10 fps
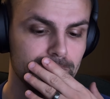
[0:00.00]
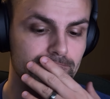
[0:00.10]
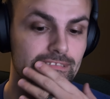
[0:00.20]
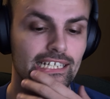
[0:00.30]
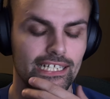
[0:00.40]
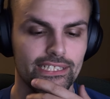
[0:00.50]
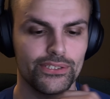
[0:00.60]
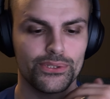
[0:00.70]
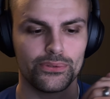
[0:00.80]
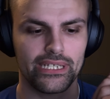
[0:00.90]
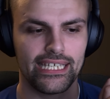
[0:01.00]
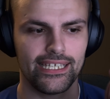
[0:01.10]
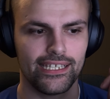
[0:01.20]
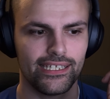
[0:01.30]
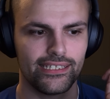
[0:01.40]
Yeah, I do,
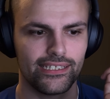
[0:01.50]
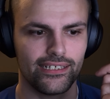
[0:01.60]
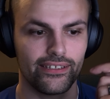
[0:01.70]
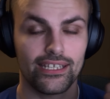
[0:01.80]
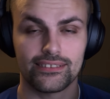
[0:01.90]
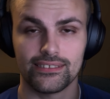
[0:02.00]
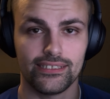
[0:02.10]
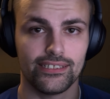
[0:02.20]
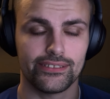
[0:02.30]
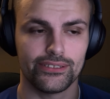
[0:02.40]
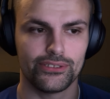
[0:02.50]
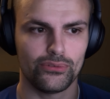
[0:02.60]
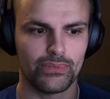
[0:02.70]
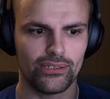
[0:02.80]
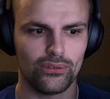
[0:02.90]
and that's in addition
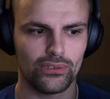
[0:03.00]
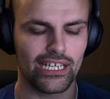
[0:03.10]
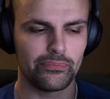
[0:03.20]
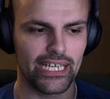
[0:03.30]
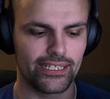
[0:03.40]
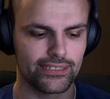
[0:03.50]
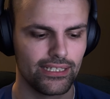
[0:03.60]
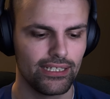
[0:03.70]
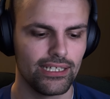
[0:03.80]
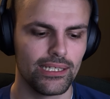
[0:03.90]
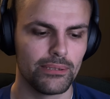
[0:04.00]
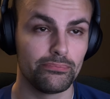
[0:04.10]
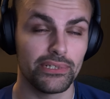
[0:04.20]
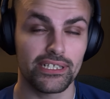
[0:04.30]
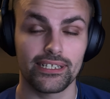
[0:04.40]
to my old iMac.
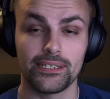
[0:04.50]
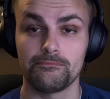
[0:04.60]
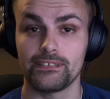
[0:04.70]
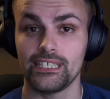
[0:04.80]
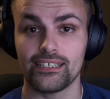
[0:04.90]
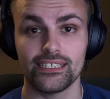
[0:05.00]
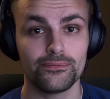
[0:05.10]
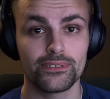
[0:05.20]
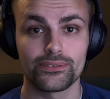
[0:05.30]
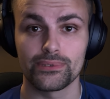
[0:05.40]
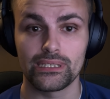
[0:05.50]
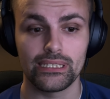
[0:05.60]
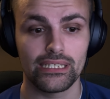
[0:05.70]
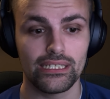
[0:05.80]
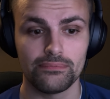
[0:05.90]
But it was
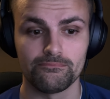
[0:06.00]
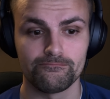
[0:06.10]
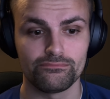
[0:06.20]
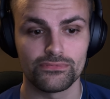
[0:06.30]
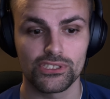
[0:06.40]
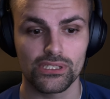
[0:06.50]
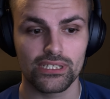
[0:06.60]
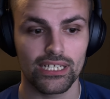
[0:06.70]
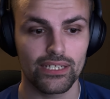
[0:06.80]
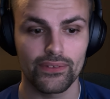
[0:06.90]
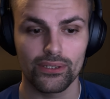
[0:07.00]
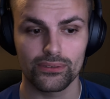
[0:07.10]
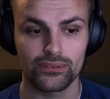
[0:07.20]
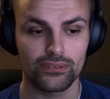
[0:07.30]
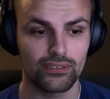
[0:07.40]
really just kind of
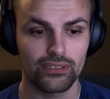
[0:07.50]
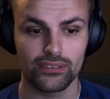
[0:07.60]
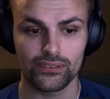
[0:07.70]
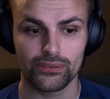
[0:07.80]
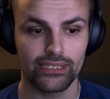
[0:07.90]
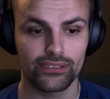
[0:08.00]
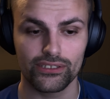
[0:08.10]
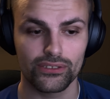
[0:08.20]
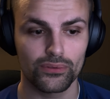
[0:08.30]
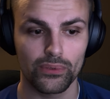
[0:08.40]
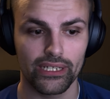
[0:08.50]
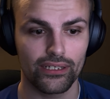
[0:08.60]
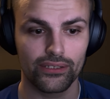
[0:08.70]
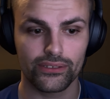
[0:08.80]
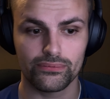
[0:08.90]
the transition
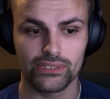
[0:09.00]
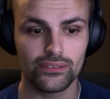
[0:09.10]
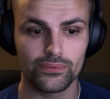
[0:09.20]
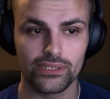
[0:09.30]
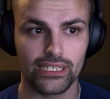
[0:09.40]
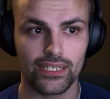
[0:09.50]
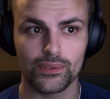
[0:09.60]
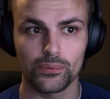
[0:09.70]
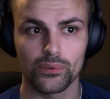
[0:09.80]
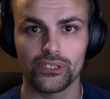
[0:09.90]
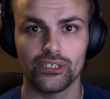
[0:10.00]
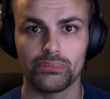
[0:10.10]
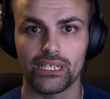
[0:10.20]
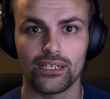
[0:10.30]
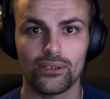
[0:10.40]
where you didn't really have to worry
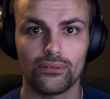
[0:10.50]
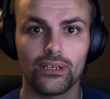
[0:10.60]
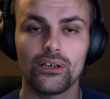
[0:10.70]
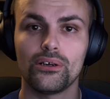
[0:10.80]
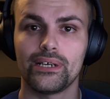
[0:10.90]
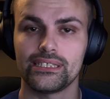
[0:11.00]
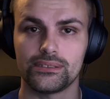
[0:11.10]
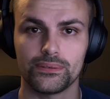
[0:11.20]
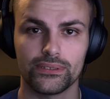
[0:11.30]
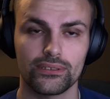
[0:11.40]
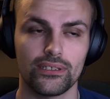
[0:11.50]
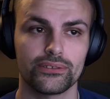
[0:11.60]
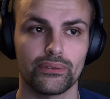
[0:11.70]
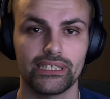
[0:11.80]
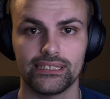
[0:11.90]
about, I need to install
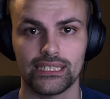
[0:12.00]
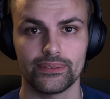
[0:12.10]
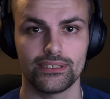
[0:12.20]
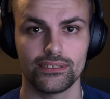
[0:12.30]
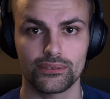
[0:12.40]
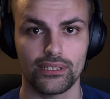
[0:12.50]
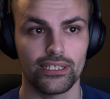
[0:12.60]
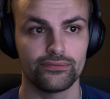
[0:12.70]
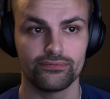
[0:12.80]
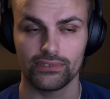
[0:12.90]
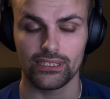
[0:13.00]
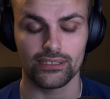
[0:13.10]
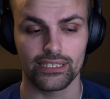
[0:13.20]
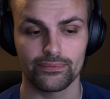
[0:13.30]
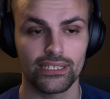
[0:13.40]
this or I need to have a disk drive.
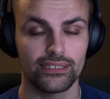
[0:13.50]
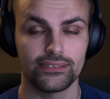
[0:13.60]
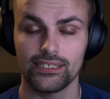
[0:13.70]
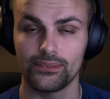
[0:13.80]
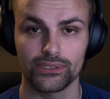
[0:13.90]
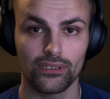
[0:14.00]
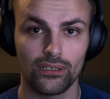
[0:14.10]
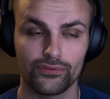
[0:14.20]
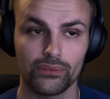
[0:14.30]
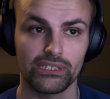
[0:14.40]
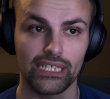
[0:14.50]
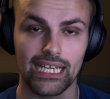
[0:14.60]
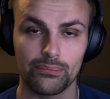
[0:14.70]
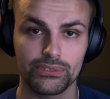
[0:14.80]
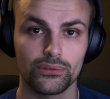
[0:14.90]
Like Riley said, it was all from the
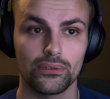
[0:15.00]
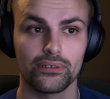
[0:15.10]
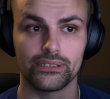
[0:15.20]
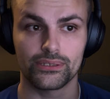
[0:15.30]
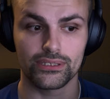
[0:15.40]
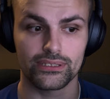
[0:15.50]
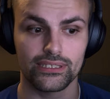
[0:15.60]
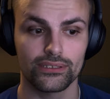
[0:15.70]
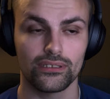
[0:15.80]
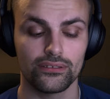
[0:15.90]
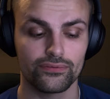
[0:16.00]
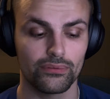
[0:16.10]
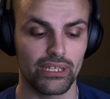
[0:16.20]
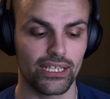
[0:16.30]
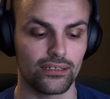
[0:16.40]
App Store, and you could just install it
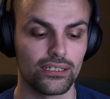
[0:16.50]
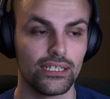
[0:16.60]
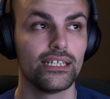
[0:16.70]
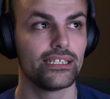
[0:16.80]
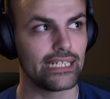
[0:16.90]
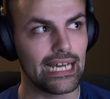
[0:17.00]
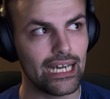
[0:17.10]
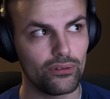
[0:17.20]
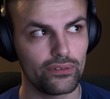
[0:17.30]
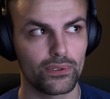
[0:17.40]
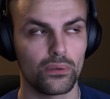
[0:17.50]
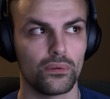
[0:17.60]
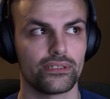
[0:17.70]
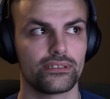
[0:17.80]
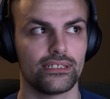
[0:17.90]
from there. Now, of
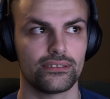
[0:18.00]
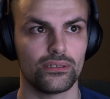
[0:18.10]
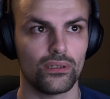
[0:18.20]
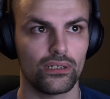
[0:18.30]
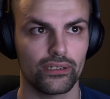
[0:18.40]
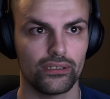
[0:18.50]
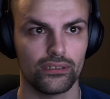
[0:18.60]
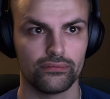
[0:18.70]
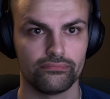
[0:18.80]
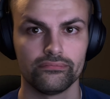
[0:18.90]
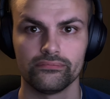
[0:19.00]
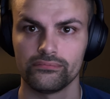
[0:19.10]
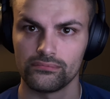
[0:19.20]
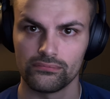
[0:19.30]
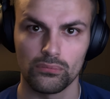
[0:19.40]
course, it's no longer
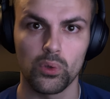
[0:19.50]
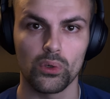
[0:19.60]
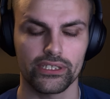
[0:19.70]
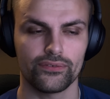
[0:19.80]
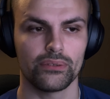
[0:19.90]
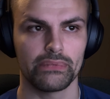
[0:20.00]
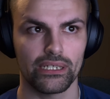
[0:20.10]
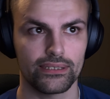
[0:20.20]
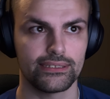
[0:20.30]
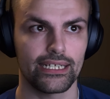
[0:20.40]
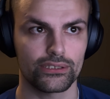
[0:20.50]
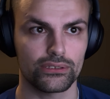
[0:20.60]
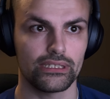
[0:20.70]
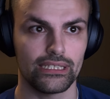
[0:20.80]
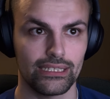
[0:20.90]
ported from there. It's
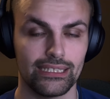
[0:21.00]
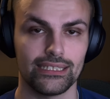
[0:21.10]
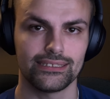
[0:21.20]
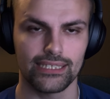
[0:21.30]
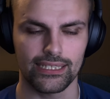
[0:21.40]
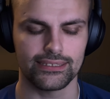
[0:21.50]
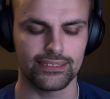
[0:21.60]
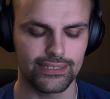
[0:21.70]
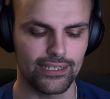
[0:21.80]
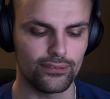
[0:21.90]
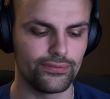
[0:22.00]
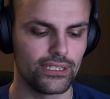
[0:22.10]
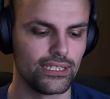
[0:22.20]
actually in the settings itself.